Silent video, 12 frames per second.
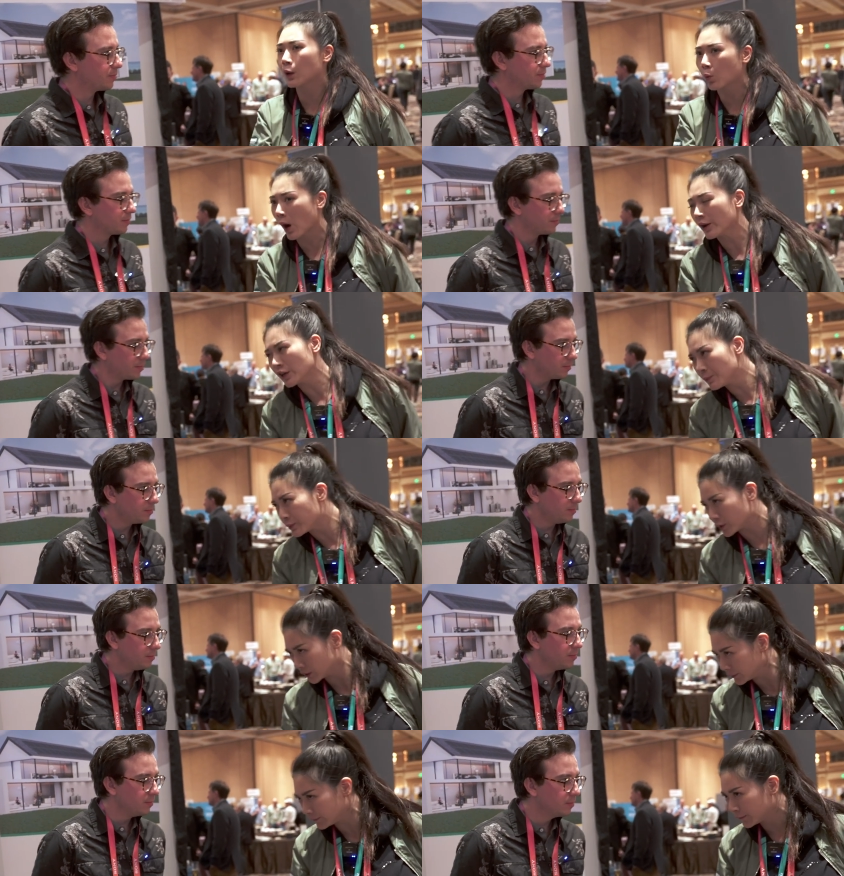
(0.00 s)
Speaker 1: the
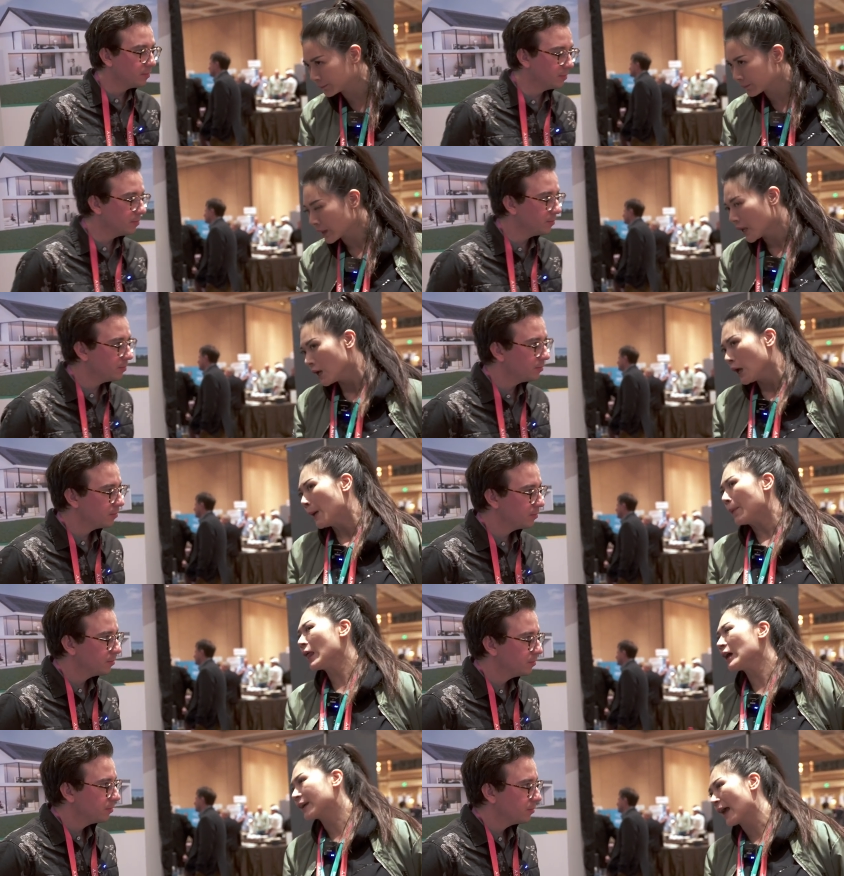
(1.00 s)
waterproof. Mm-hmm.
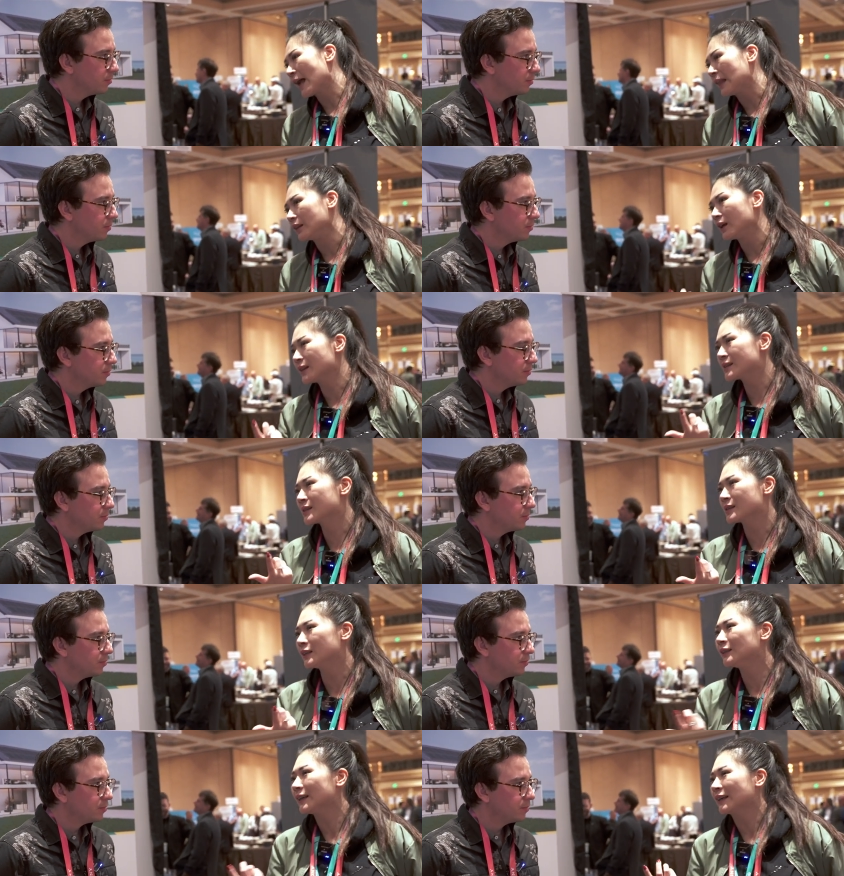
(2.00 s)
But again, it's
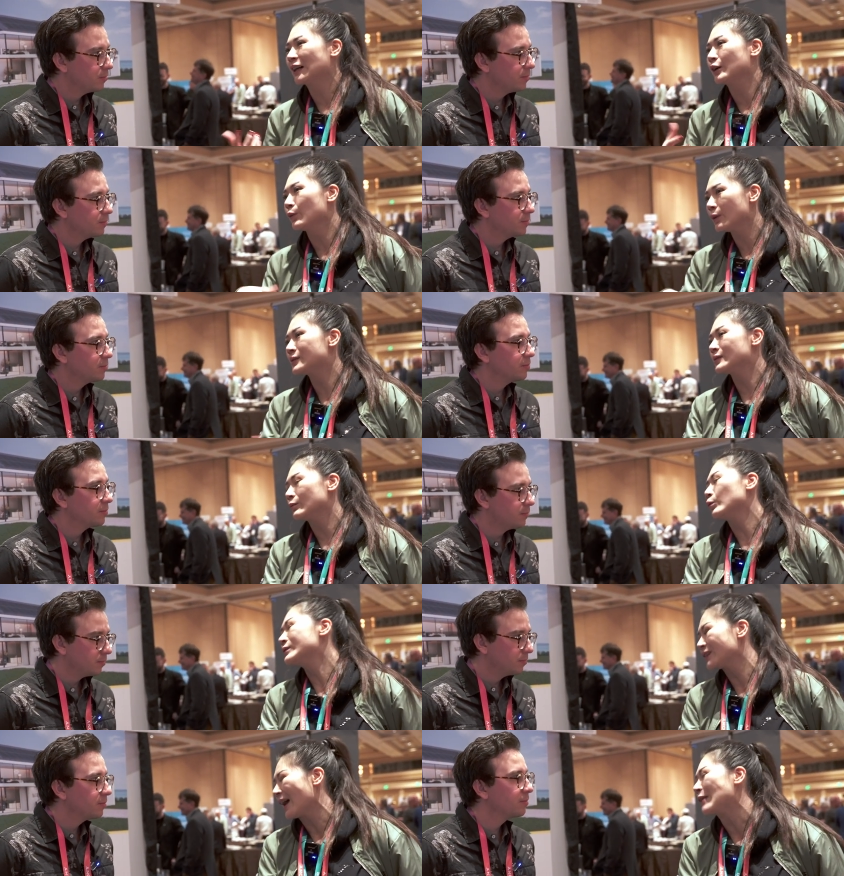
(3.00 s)
still like a
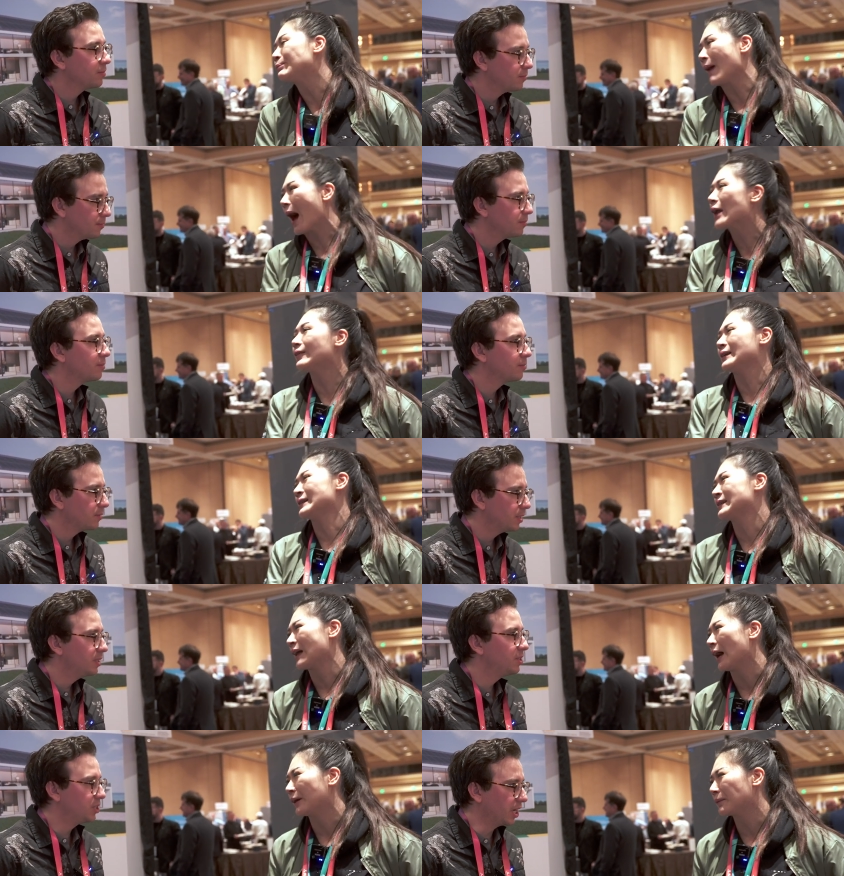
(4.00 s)
we still have battery
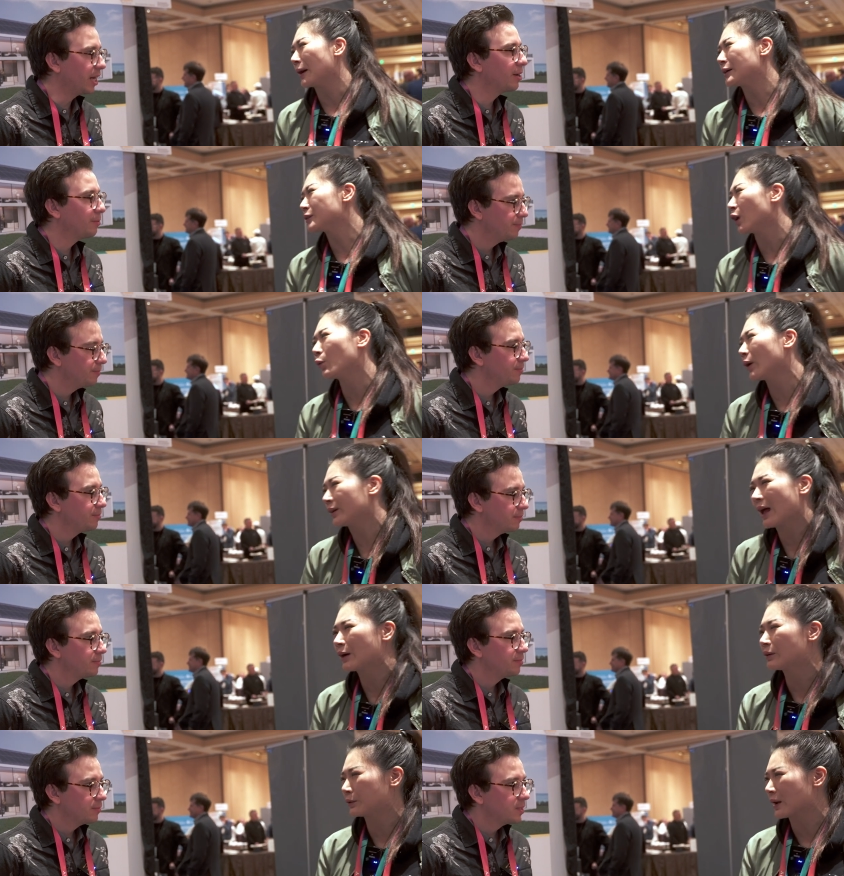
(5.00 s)
inside, sure. right? So we're
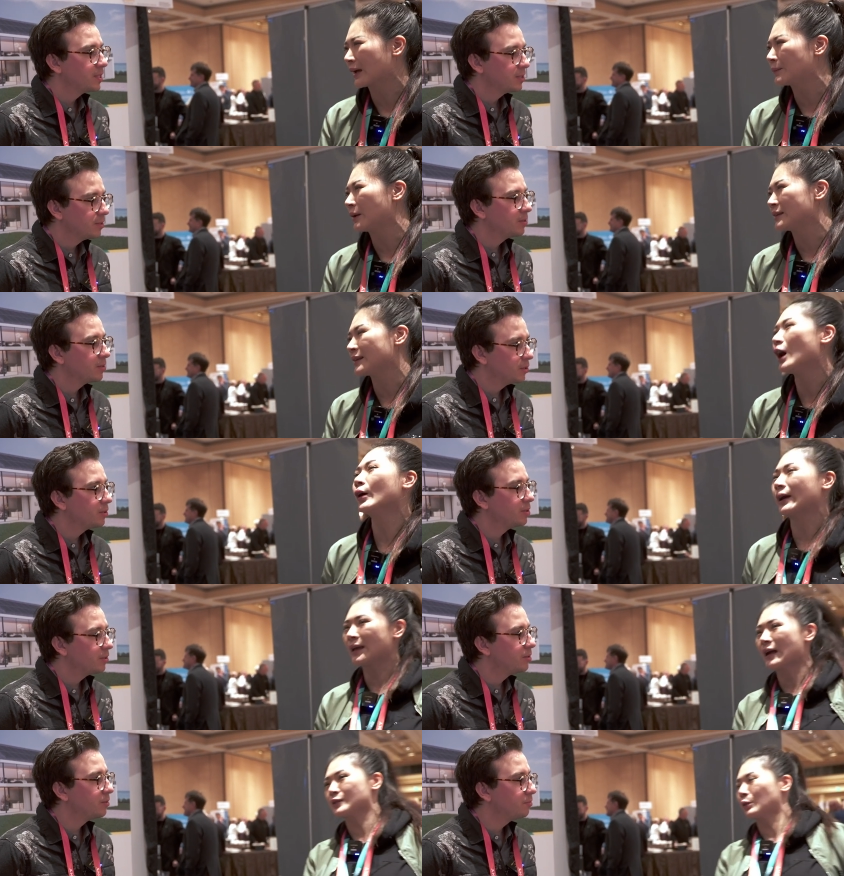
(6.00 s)
not really recommending saying,
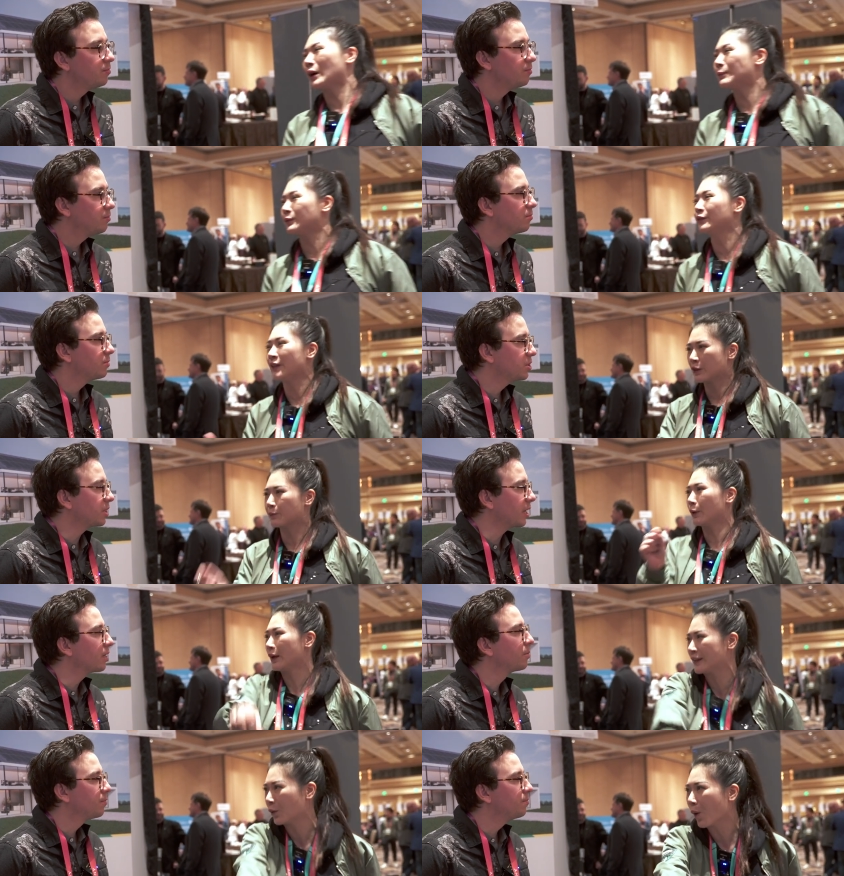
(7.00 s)
okay, yeah, it's waterproof and sure.
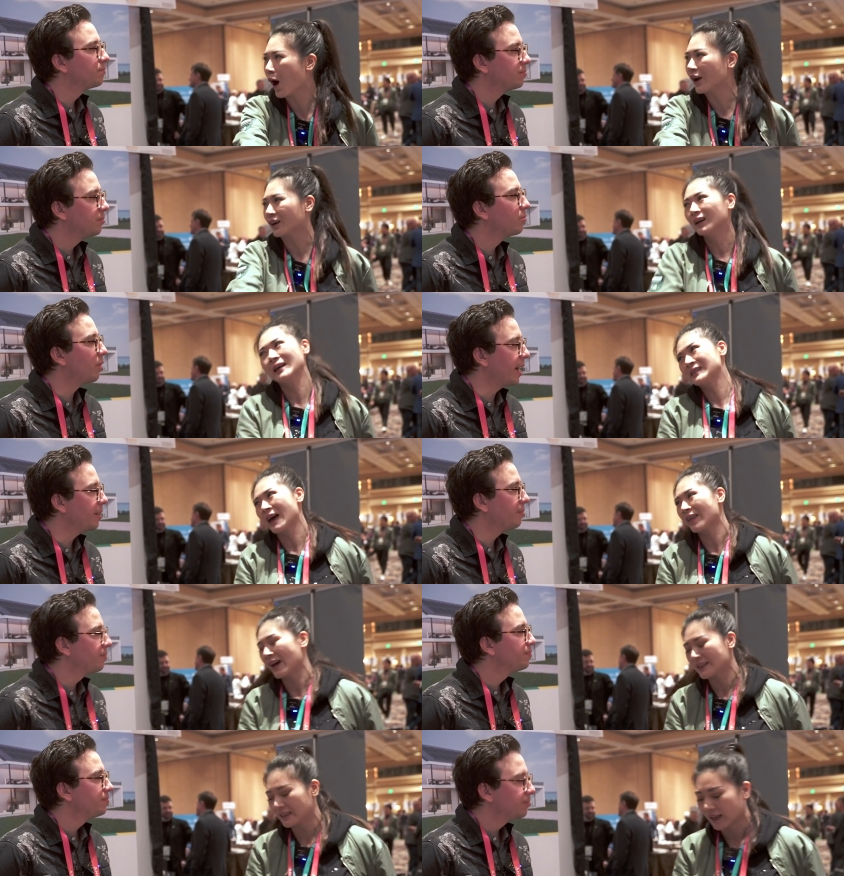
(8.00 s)
you put it in the water. That's right.
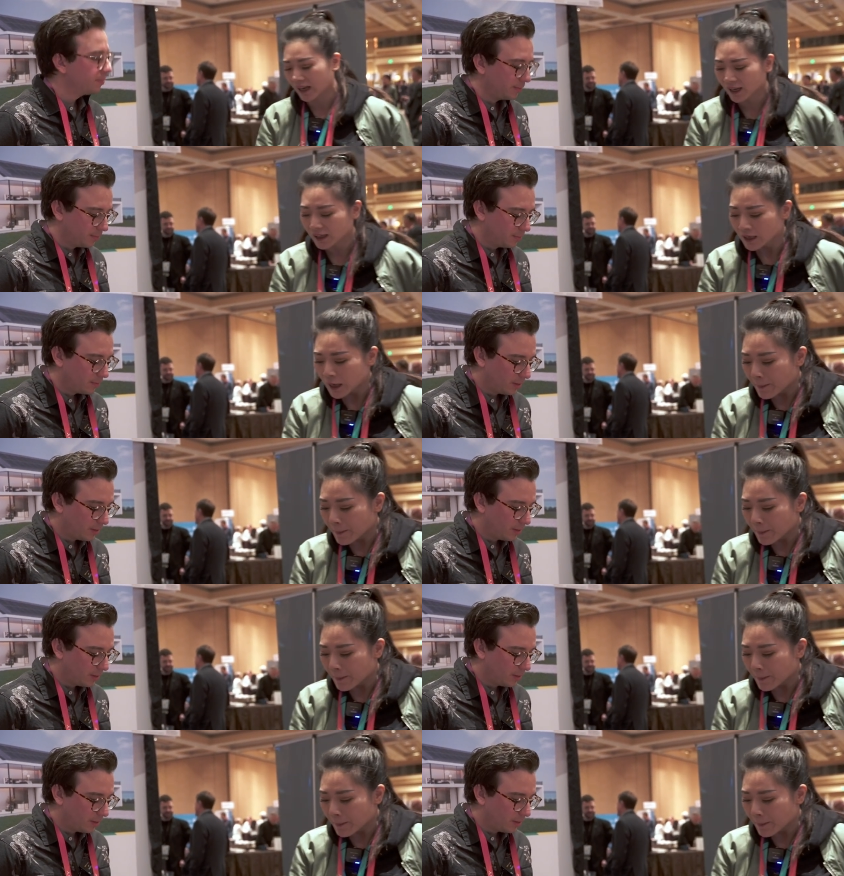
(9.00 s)
not the idea.